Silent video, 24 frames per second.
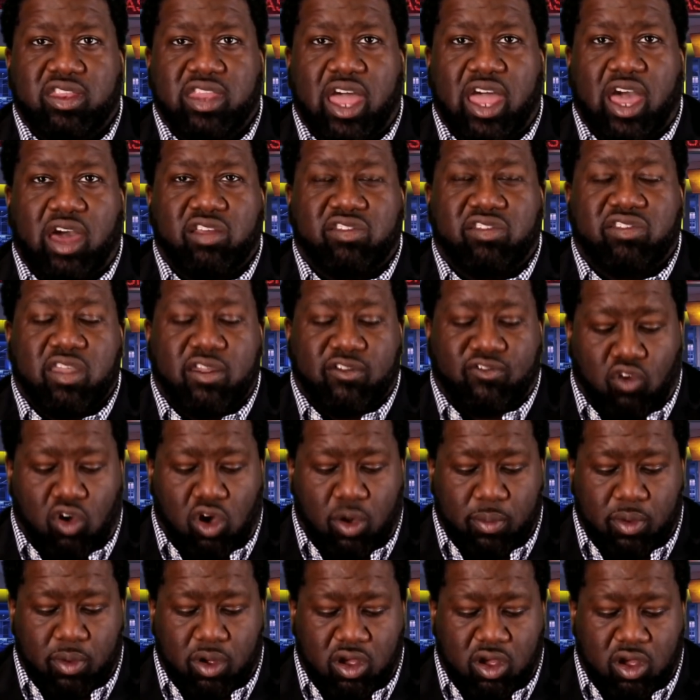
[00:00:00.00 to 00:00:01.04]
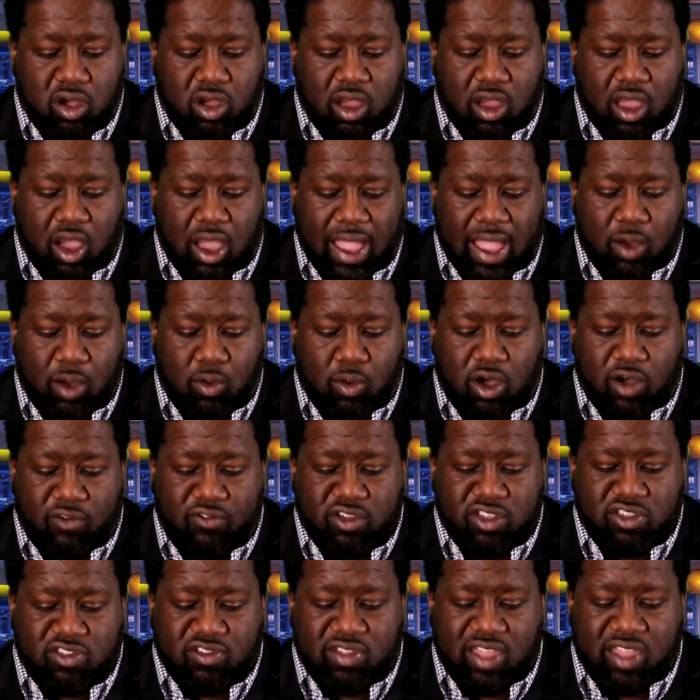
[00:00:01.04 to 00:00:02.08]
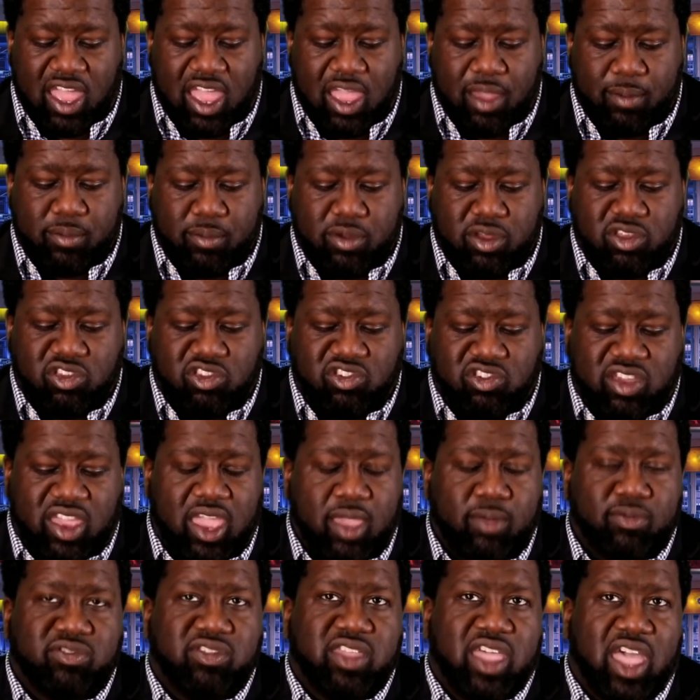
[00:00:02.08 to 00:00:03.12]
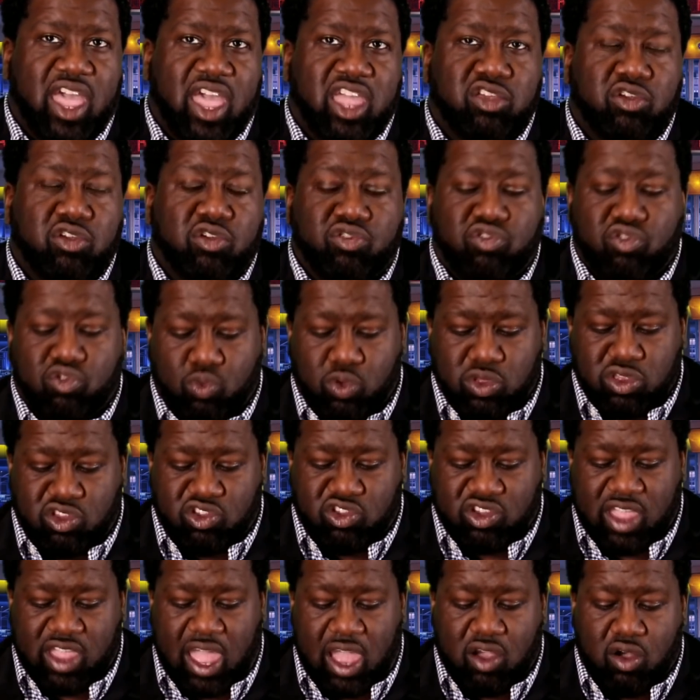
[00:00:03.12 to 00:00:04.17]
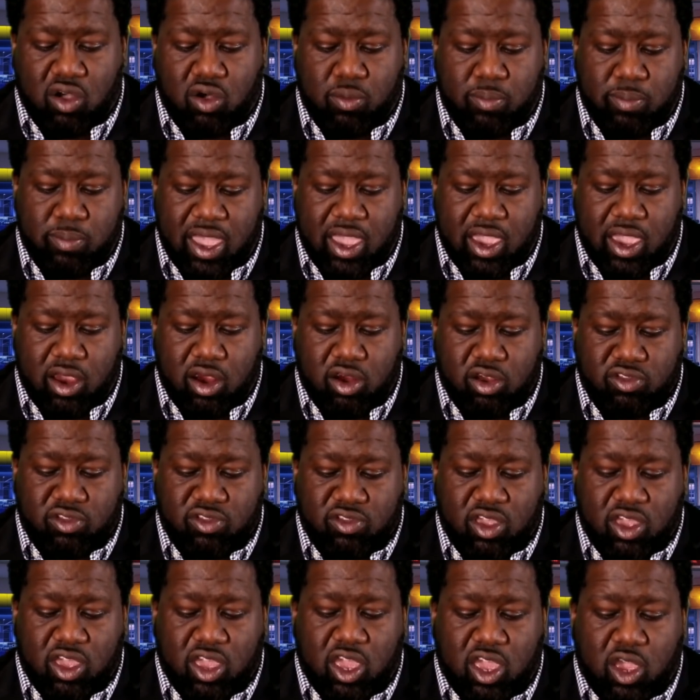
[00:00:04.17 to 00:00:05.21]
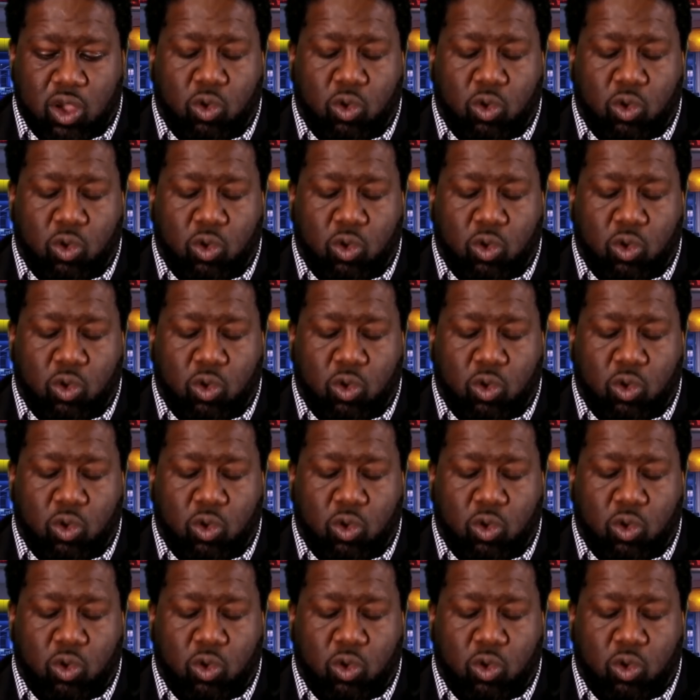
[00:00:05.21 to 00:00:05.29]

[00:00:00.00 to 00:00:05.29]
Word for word: Now, they said former Iowa offensive lineman James Daniels, who's with the Chicago Bears,